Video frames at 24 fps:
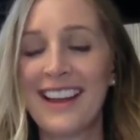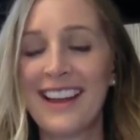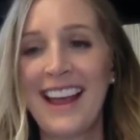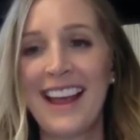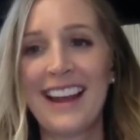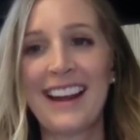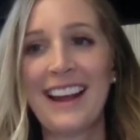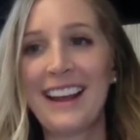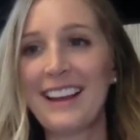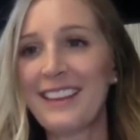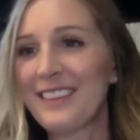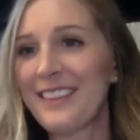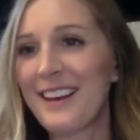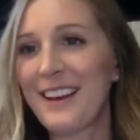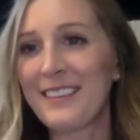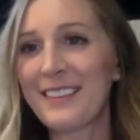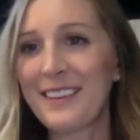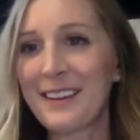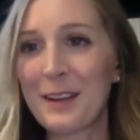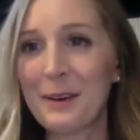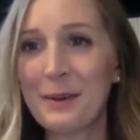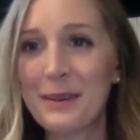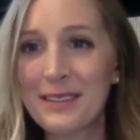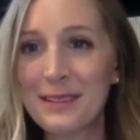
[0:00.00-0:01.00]
And I thought
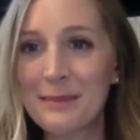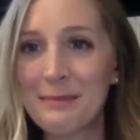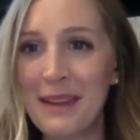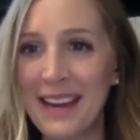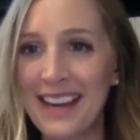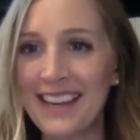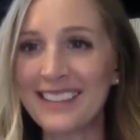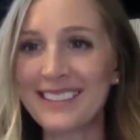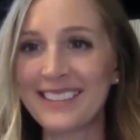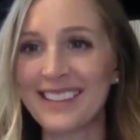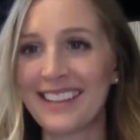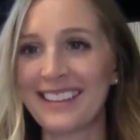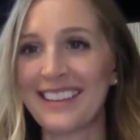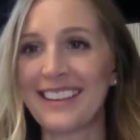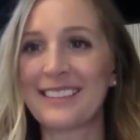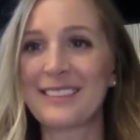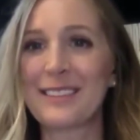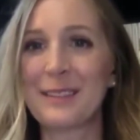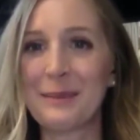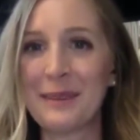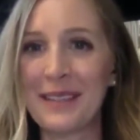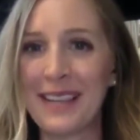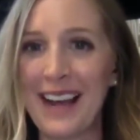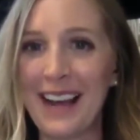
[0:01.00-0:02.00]
that it was amazing that
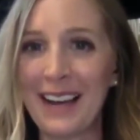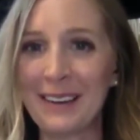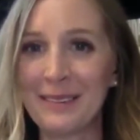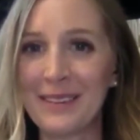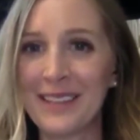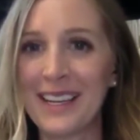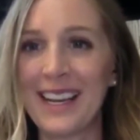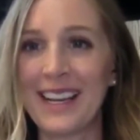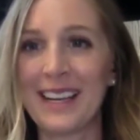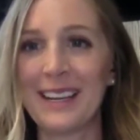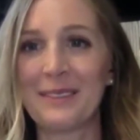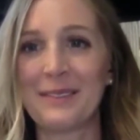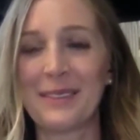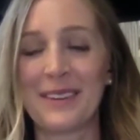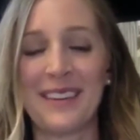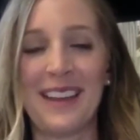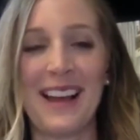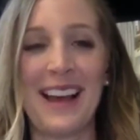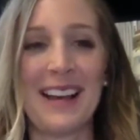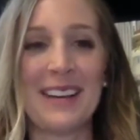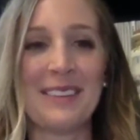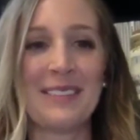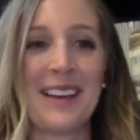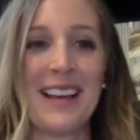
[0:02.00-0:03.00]
someone advocated for
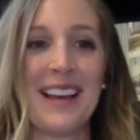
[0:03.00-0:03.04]
that.